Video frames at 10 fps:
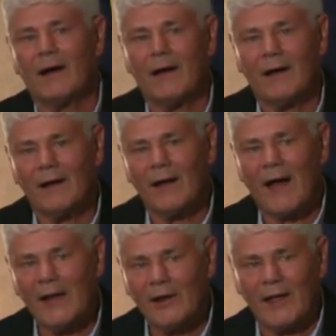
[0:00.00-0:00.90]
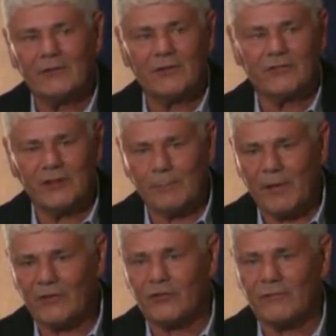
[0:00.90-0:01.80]
I'd like to see
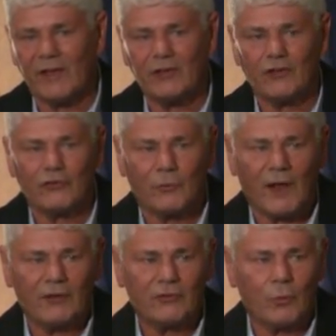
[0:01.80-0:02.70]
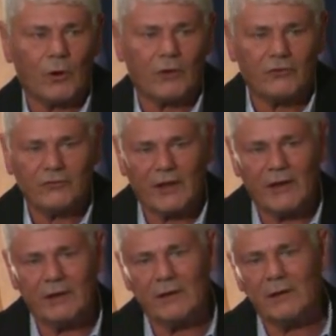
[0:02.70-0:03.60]
Pennsylvania as a right-to-work
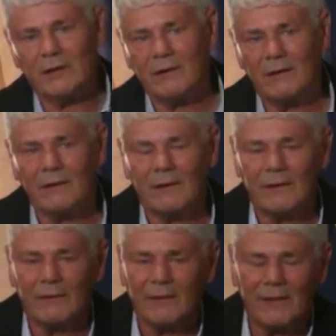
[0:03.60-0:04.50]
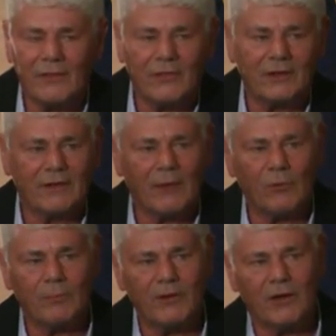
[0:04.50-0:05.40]
state. I think that
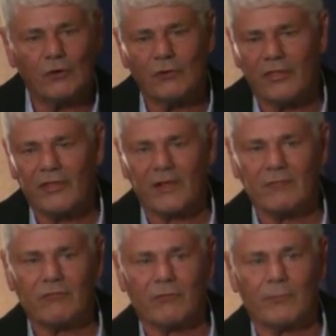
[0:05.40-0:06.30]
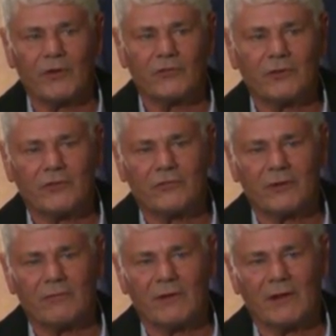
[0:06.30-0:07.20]
would be a good thing for business,
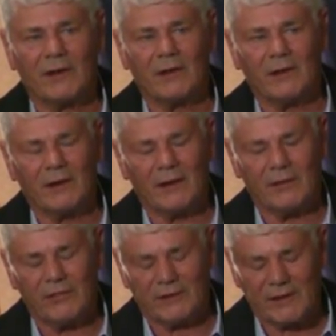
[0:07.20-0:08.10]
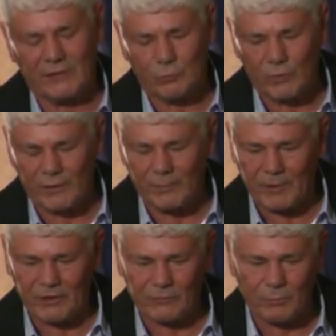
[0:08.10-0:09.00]
and I think that's one of the
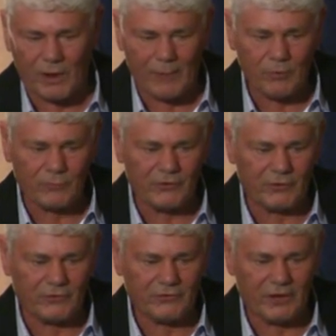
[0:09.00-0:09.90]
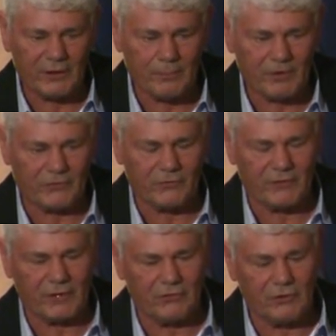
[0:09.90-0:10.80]
biggest problems in the state of
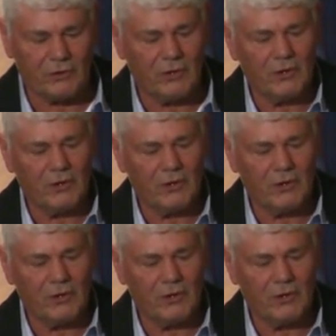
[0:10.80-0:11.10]
Pennsylvania.